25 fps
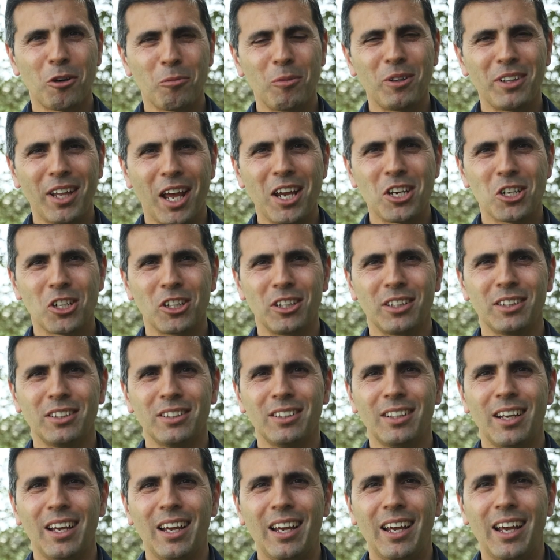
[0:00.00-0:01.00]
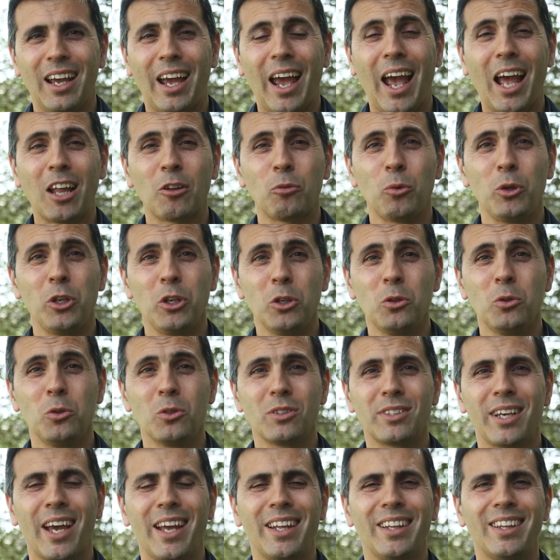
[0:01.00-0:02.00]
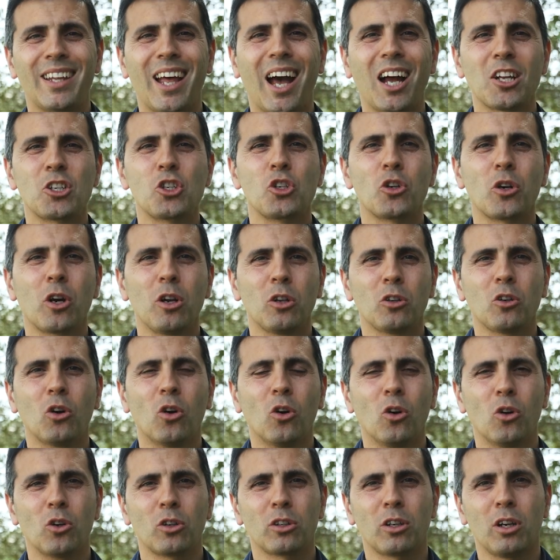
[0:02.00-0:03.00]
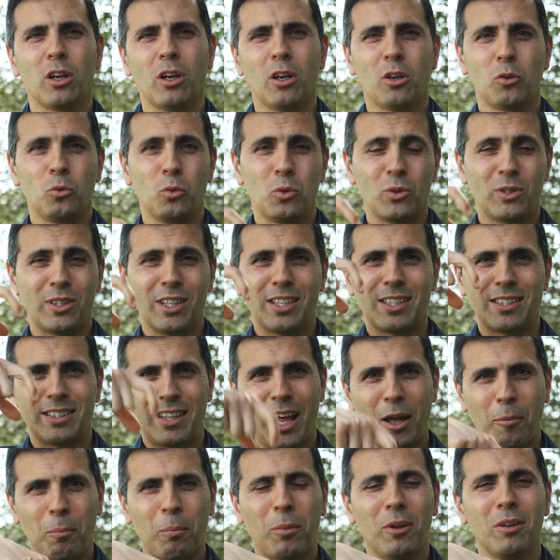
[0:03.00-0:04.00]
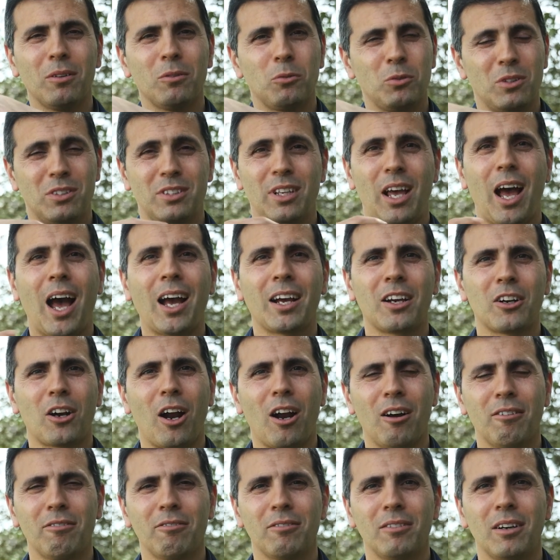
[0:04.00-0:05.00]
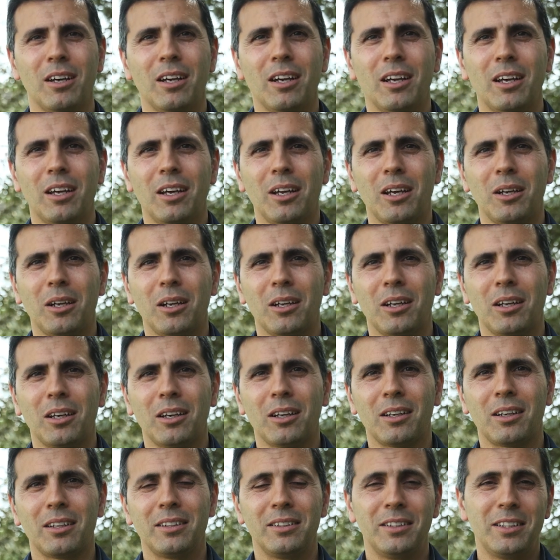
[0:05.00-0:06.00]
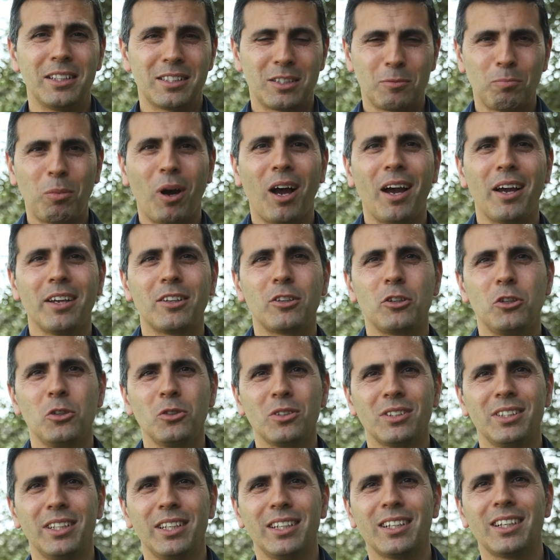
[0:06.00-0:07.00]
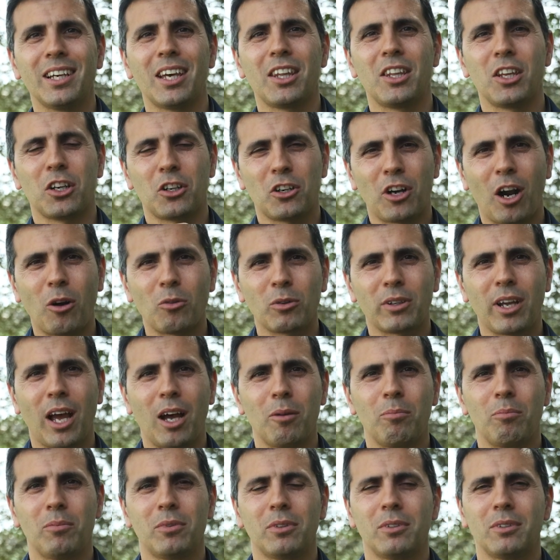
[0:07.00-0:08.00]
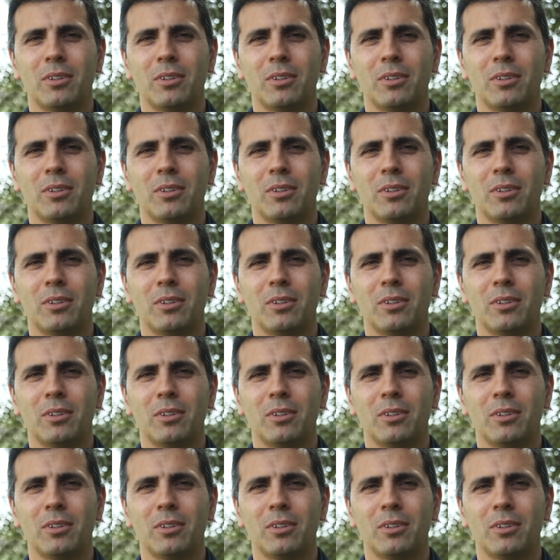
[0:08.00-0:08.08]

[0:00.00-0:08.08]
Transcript: fermentation, and we use a natural cork with the stemple, with the agrafe, despite using the crown cap.